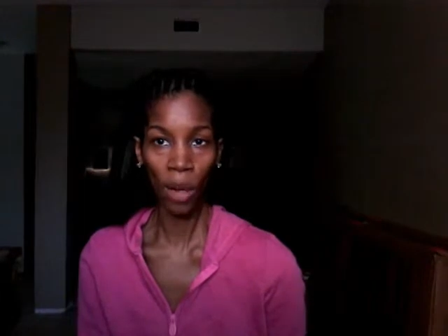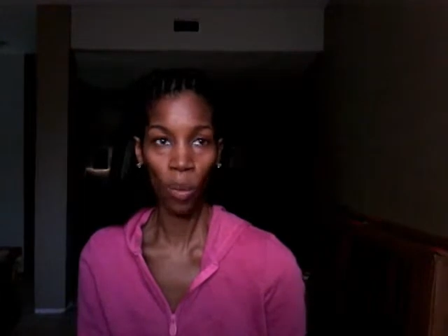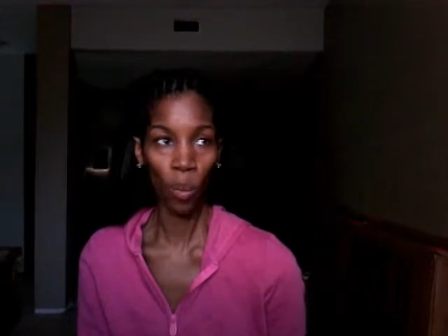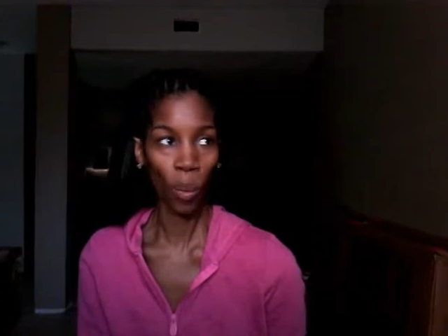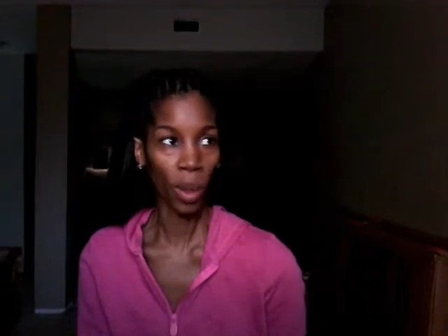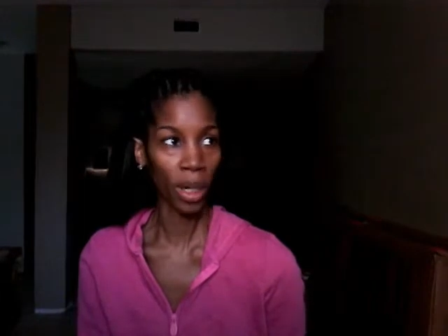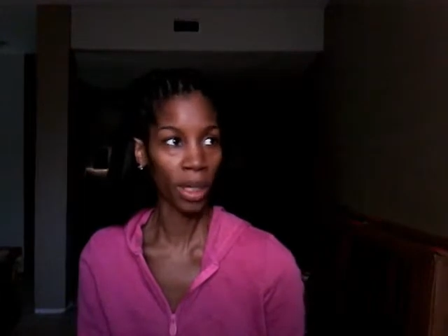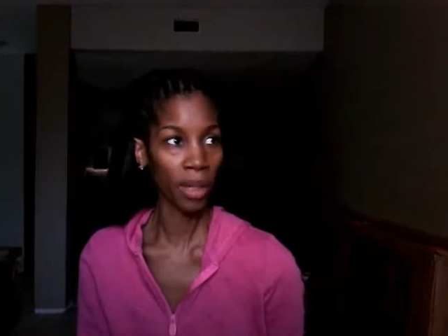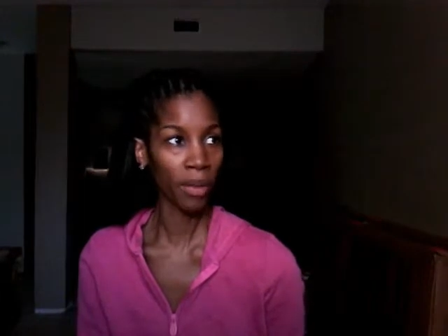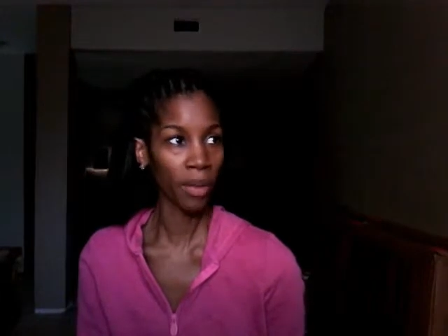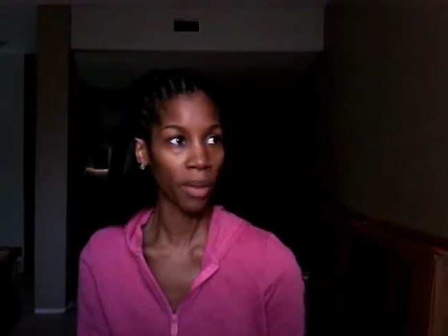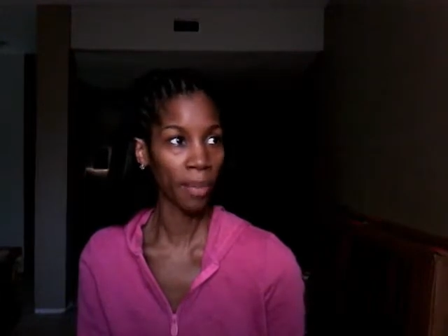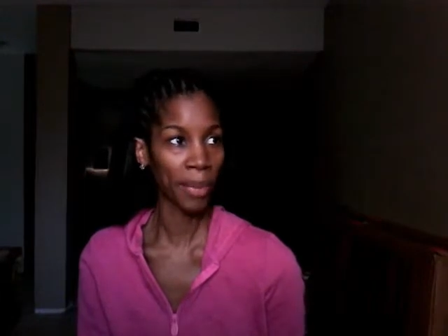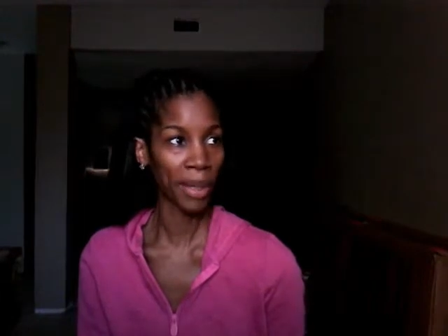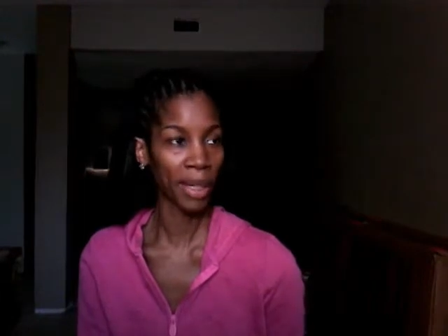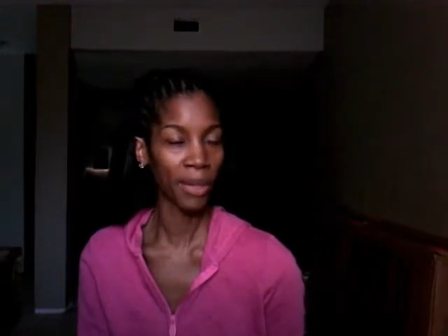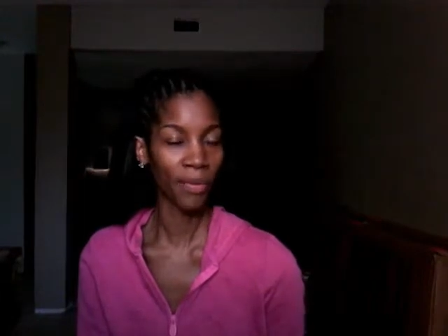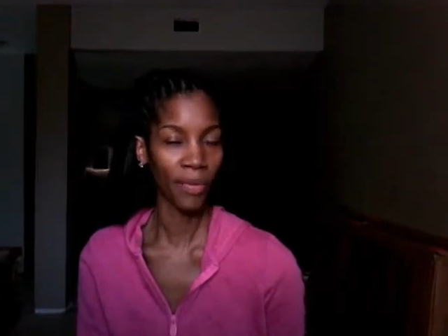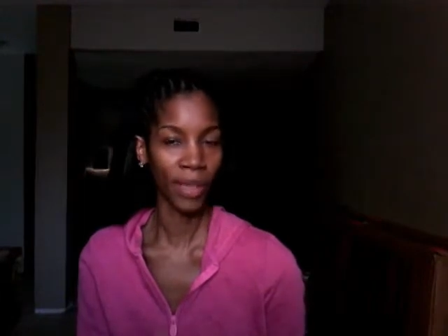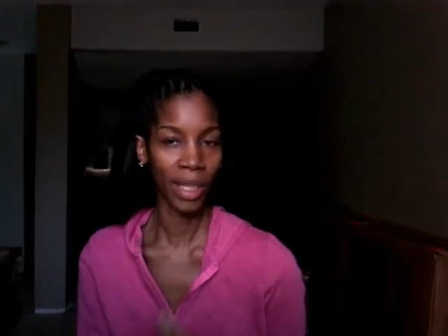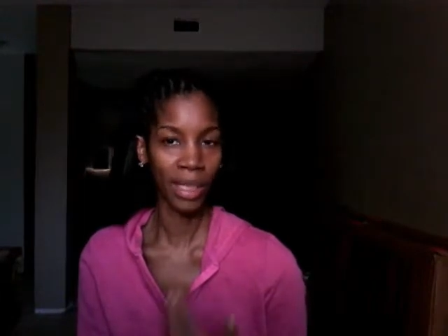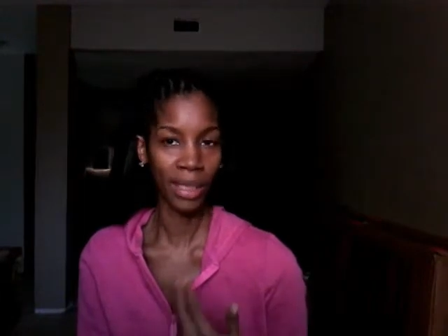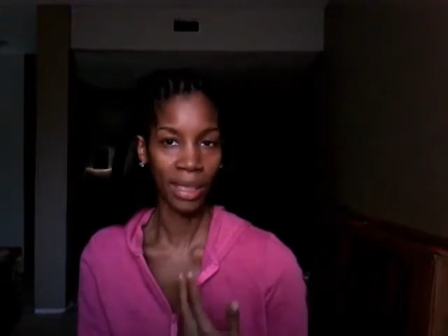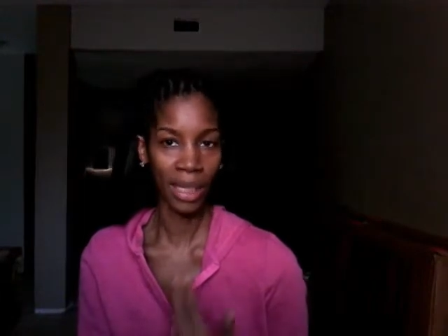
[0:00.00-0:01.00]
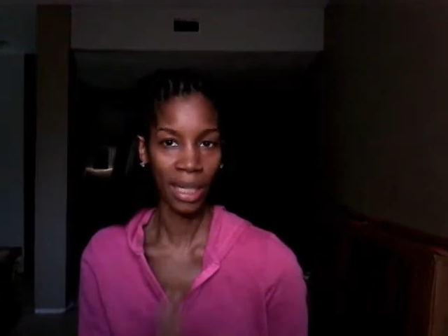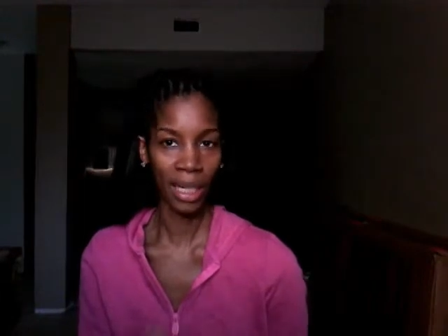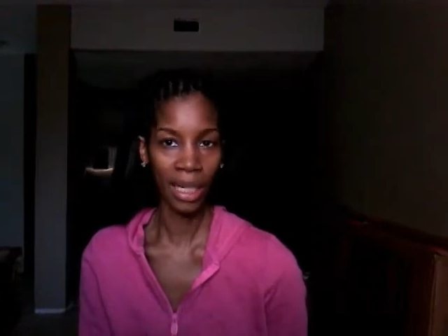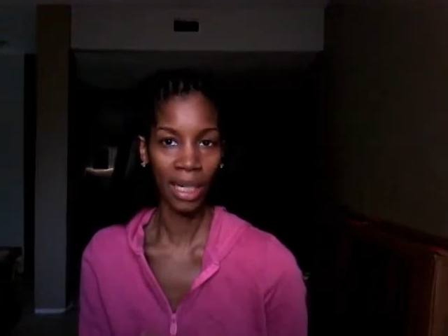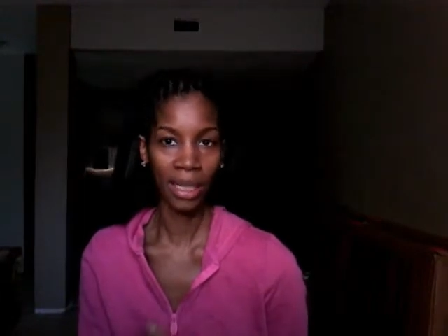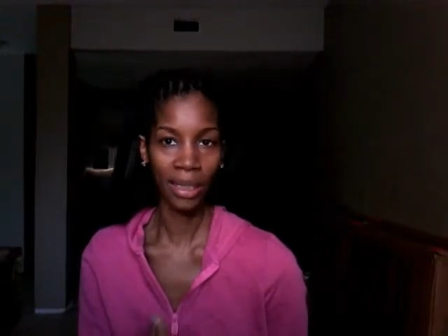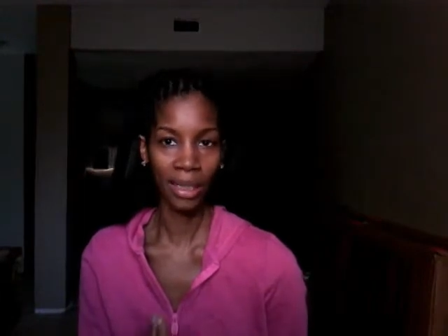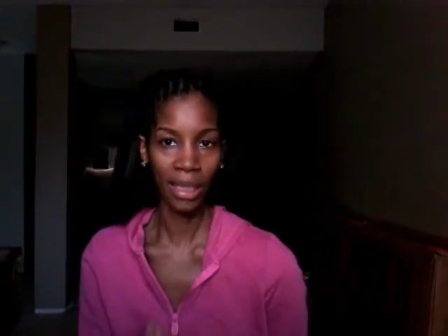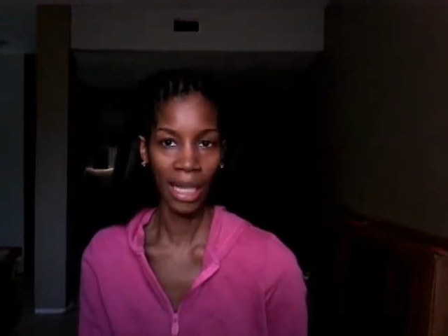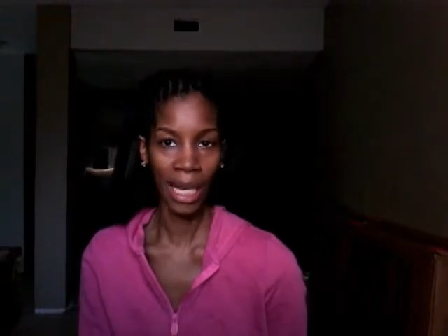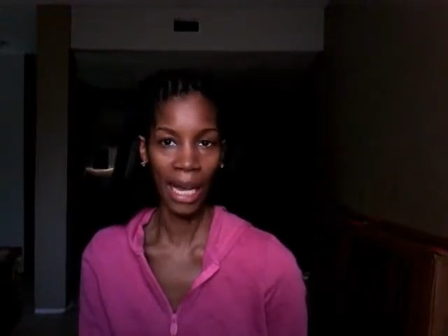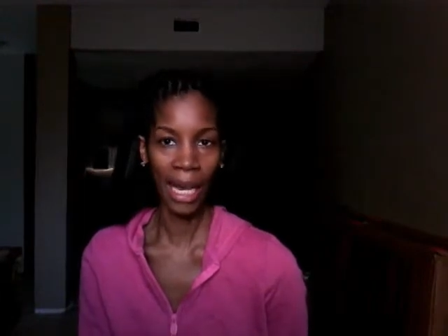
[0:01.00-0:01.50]
And one of the benefits
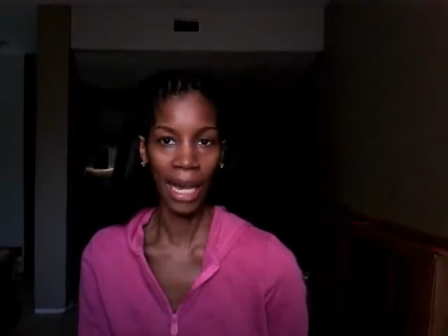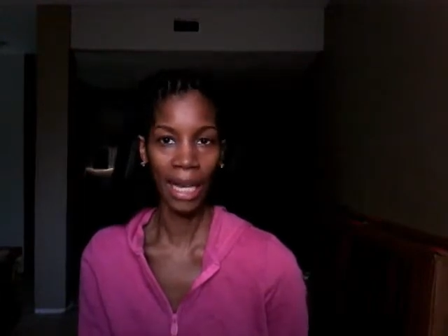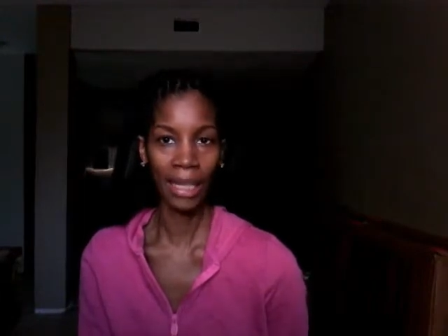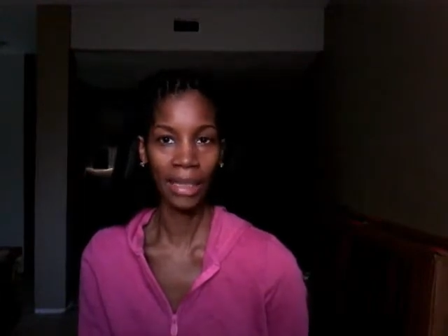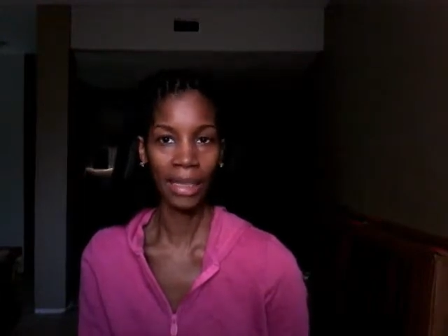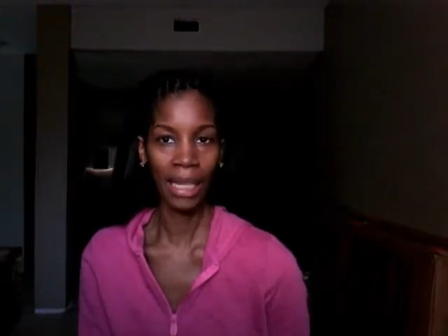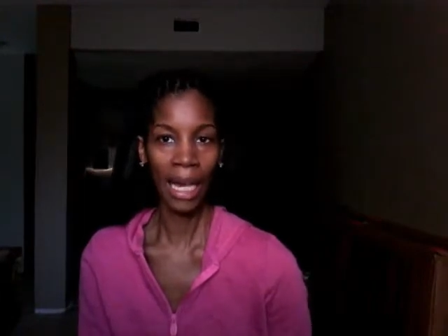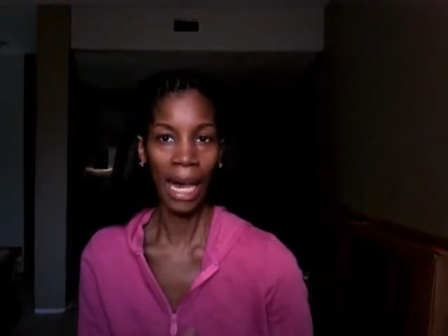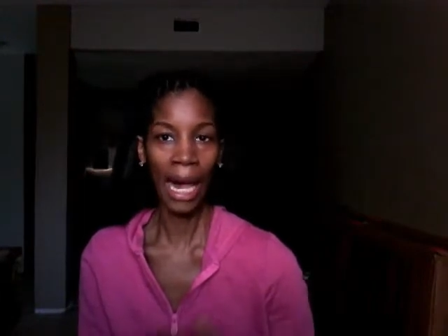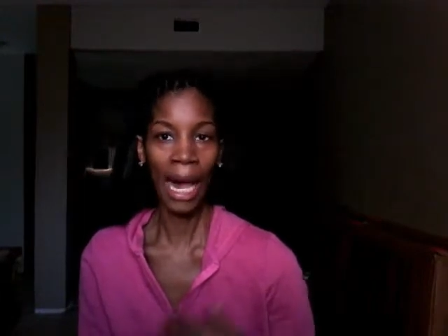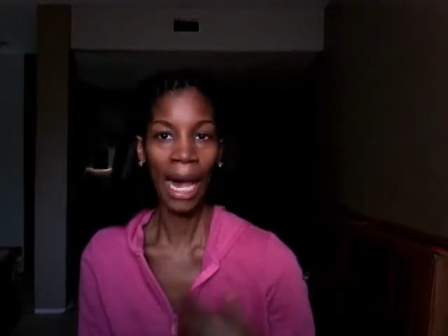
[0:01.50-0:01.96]
is that